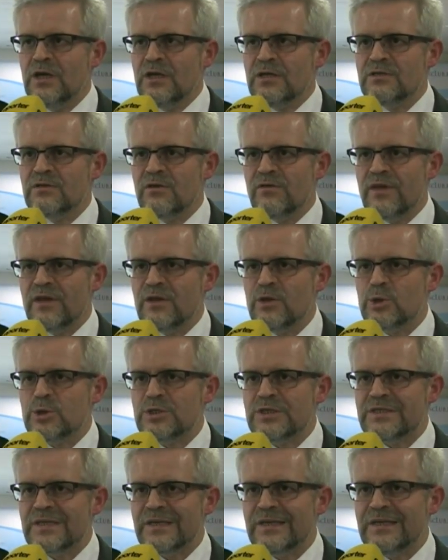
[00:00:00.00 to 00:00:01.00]
So the
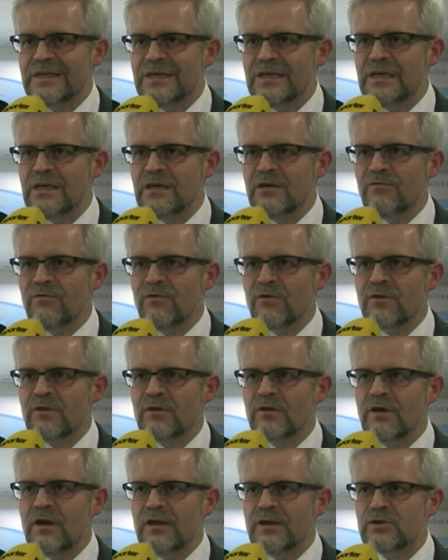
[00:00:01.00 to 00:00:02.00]
energy is the key for
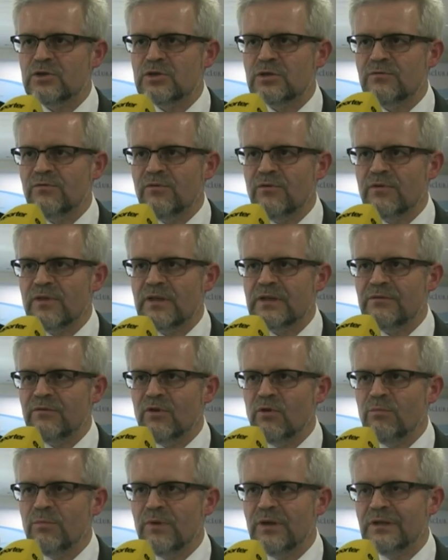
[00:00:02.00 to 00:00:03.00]
the energy for the
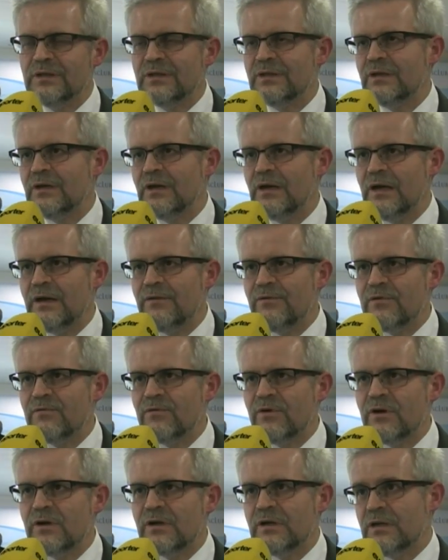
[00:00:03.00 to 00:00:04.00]
development
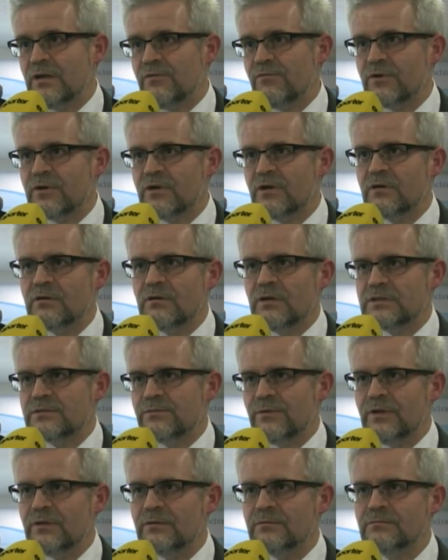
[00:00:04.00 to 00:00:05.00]
everywhere in Africa as
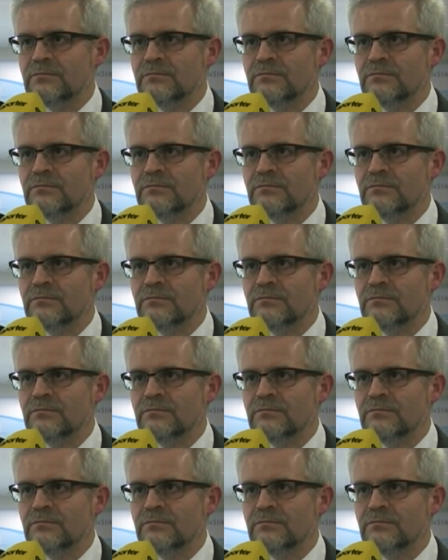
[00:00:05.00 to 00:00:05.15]
well.